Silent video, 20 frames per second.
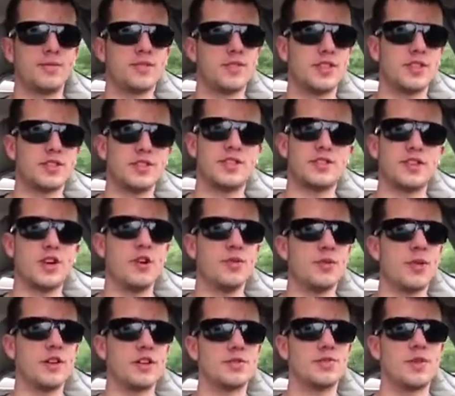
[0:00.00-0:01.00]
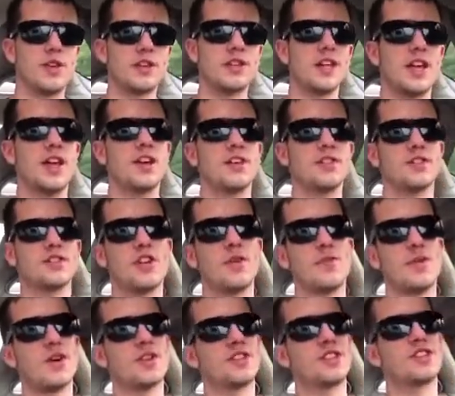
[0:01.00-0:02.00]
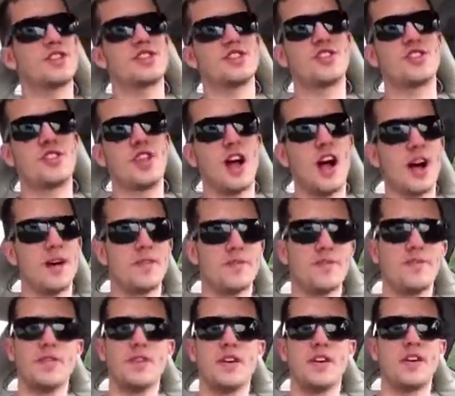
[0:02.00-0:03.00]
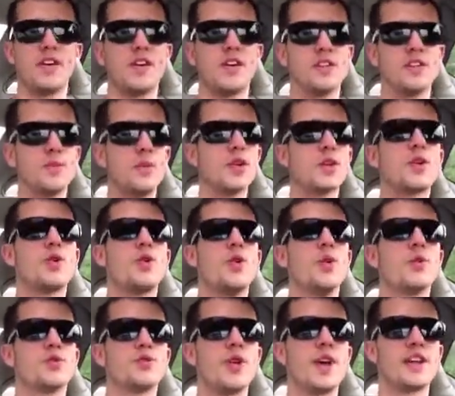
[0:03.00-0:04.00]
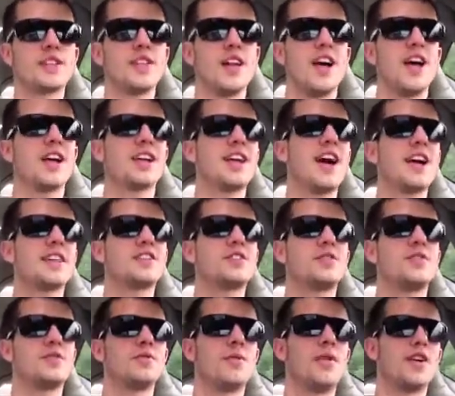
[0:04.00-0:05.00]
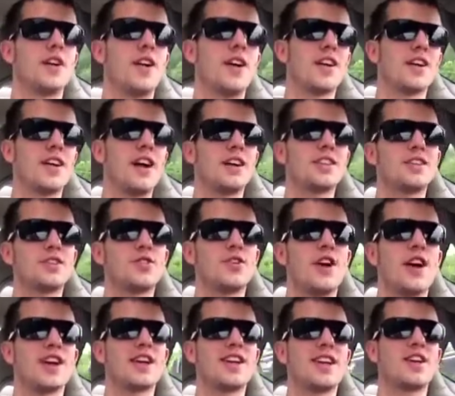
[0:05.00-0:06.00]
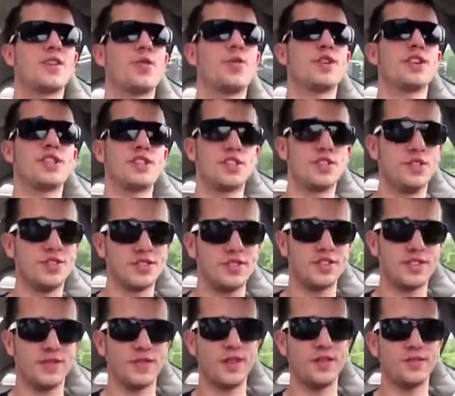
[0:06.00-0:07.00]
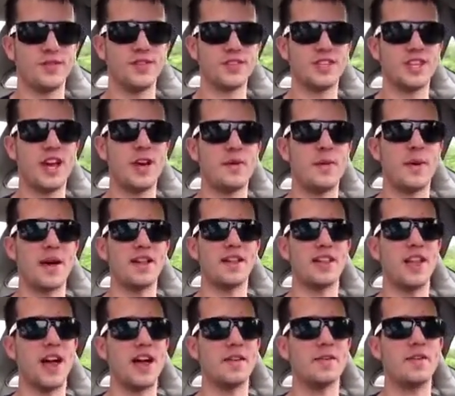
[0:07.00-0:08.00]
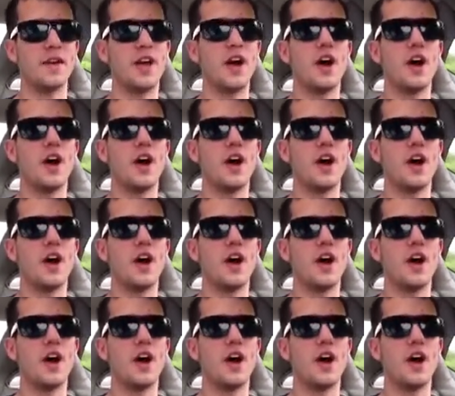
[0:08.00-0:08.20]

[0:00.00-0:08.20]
Just so much retail, so much stuff, so many cool things. Got to try crystals for the first time in my life.